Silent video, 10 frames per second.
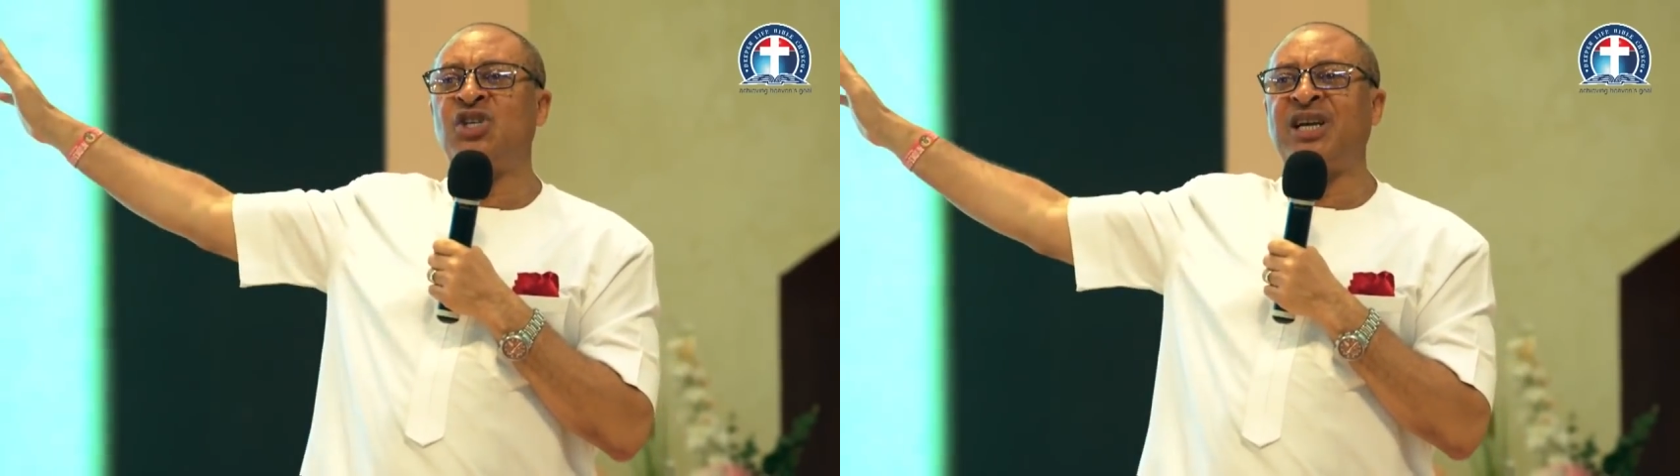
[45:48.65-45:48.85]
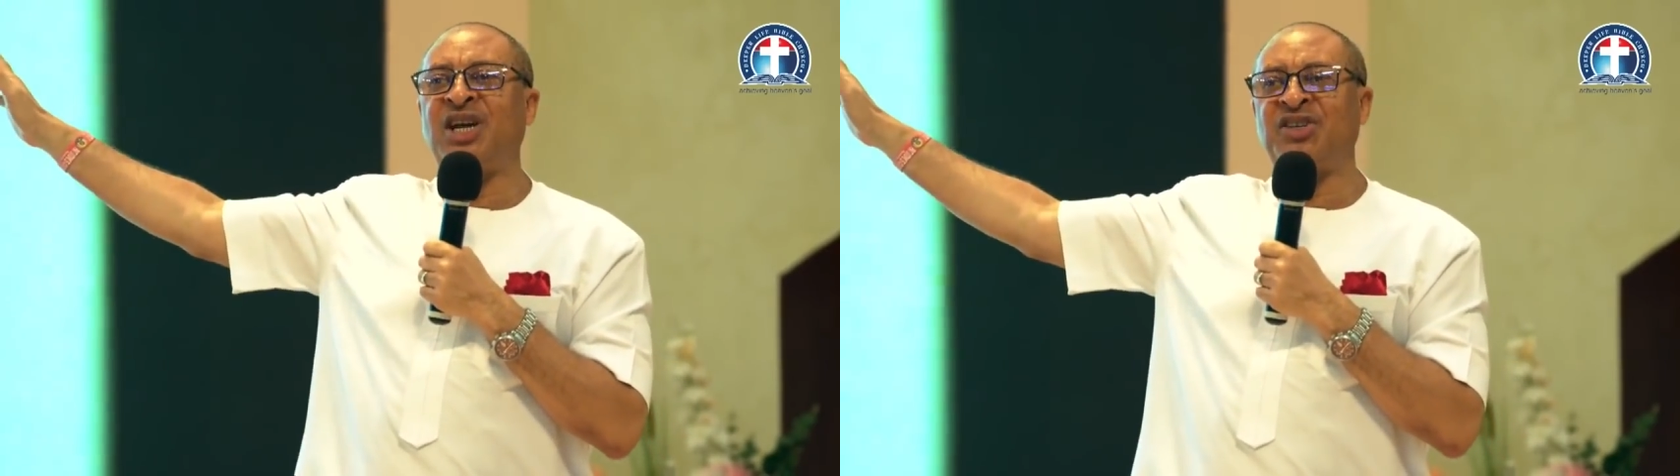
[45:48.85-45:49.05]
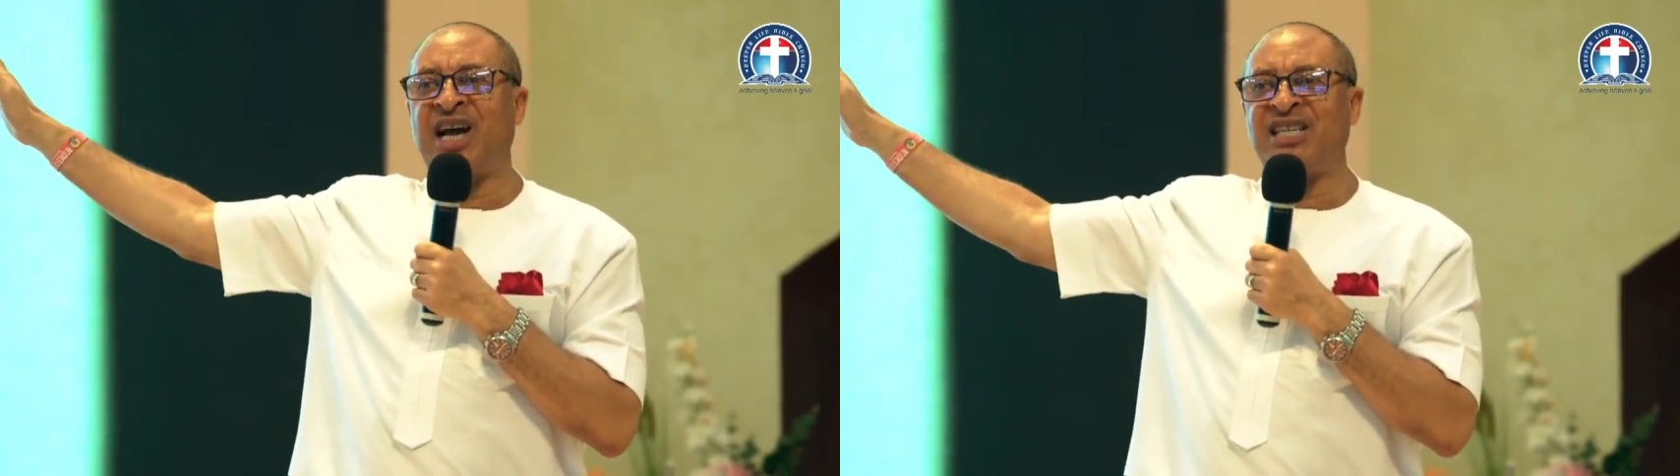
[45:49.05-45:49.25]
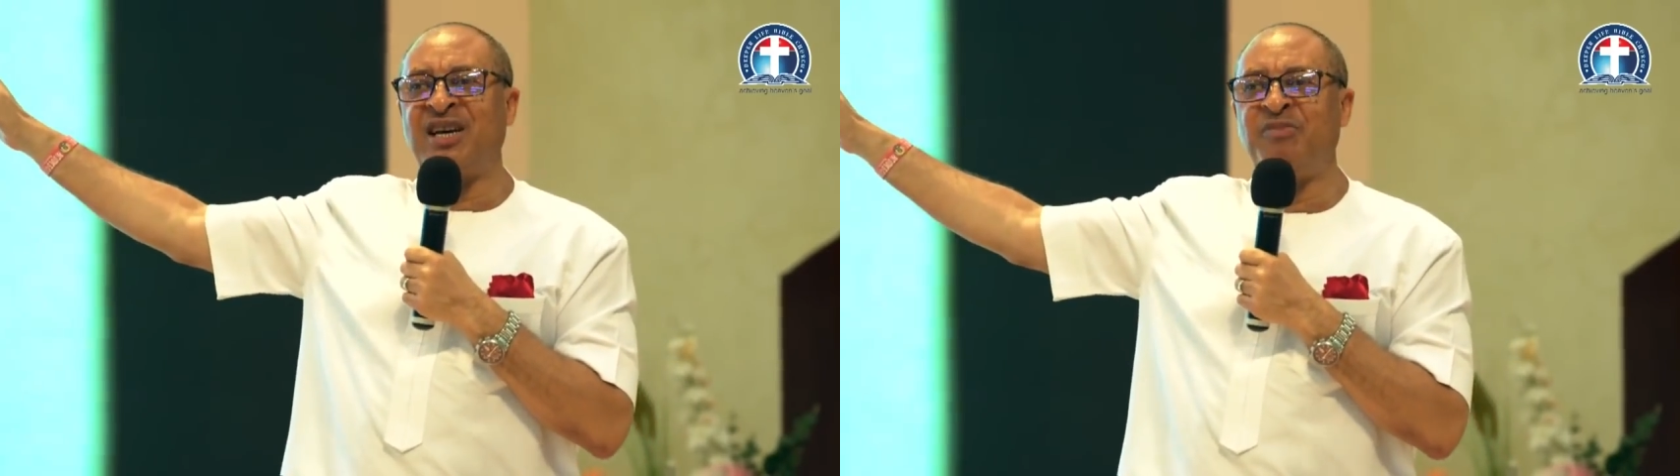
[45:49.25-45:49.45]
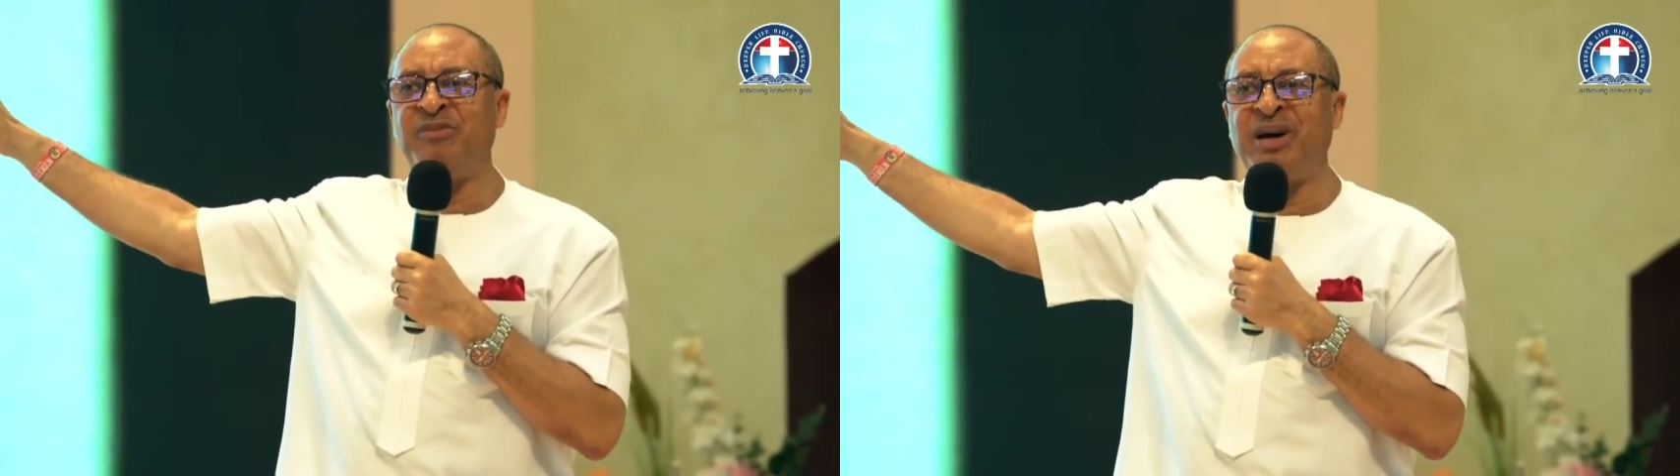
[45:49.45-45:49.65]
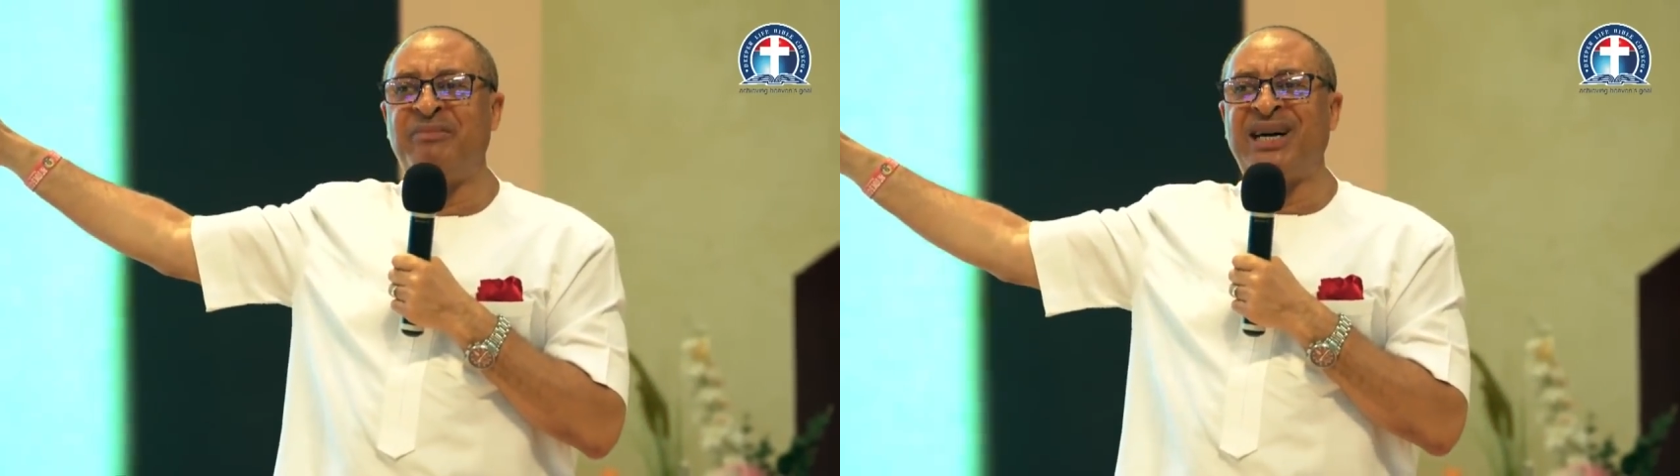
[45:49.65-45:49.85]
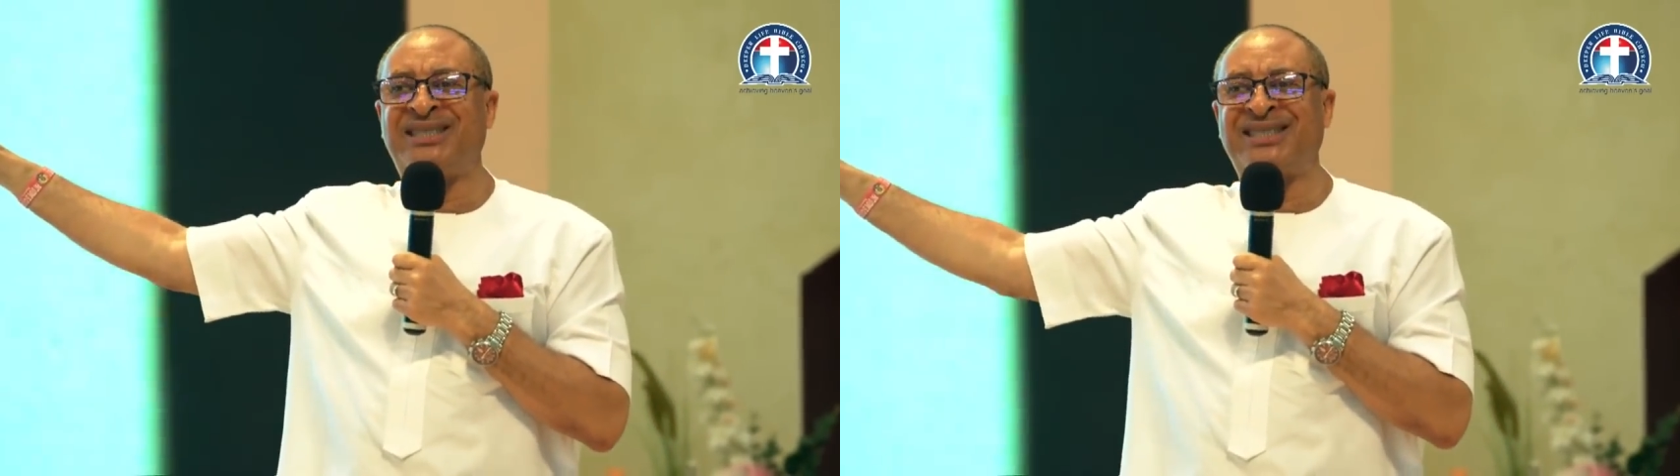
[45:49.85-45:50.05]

National Assembly members.